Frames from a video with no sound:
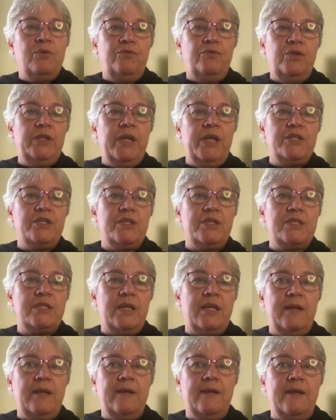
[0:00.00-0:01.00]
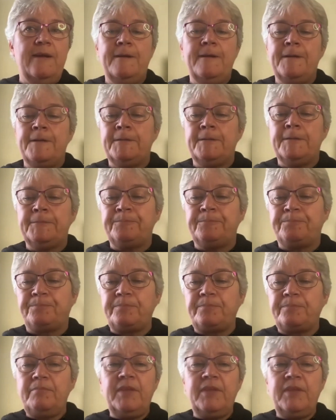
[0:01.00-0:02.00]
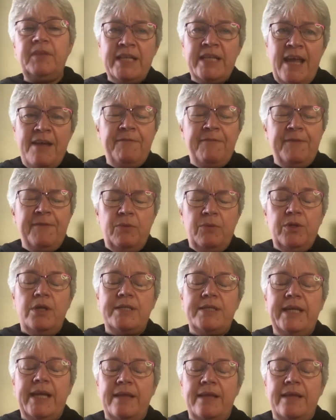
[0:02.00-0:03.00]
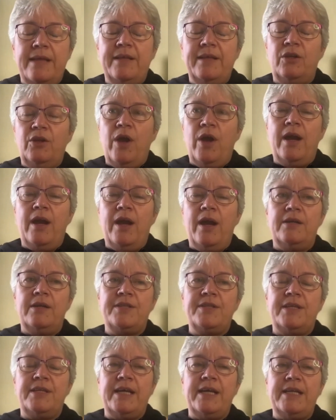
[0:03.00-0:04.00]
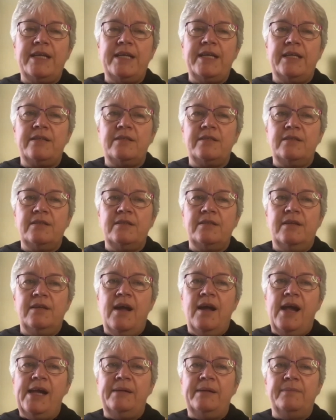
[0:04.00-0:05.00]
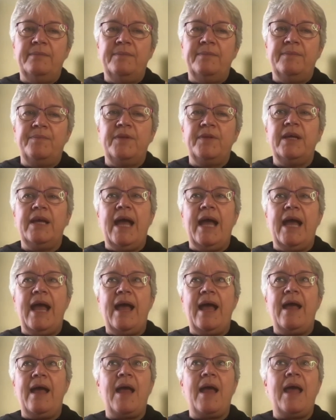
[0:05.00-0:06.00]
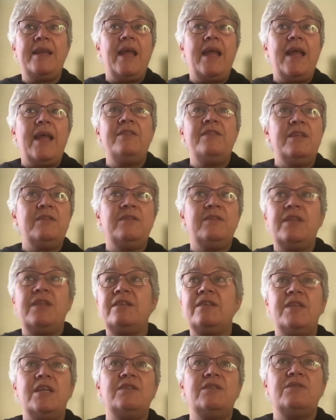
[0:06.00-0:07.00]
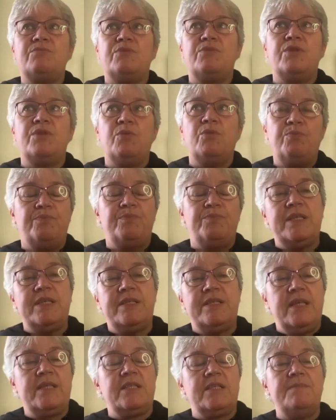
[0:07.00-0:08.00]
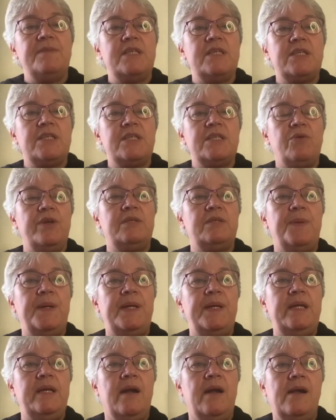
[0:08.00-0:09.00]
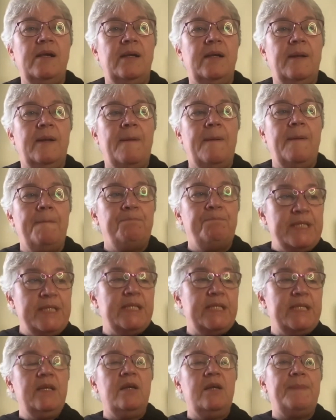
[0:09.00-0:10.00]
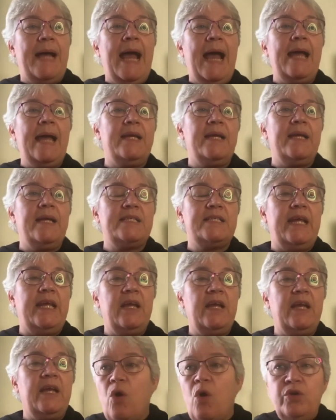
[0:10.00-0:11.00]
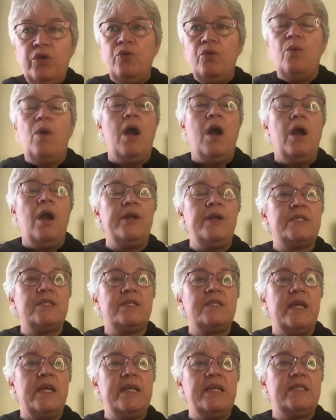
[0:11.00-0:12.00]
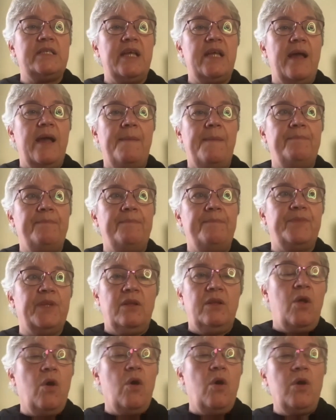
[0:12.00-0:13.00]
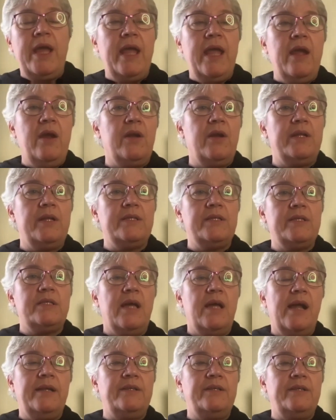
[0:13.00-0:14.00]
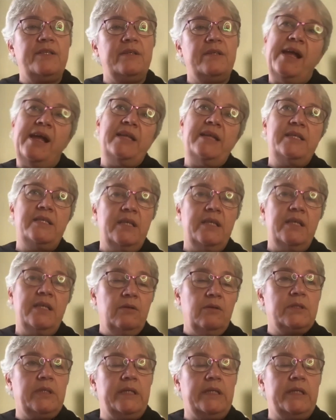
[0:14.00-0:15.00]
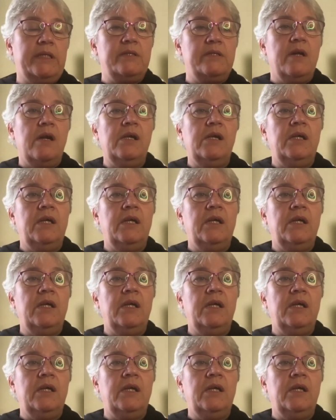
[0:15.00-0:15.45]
with full agency. I definitely want her to get there a lot earlier than I did. And the system is going to be beating her back and saying all you are is long hair and a head tilt and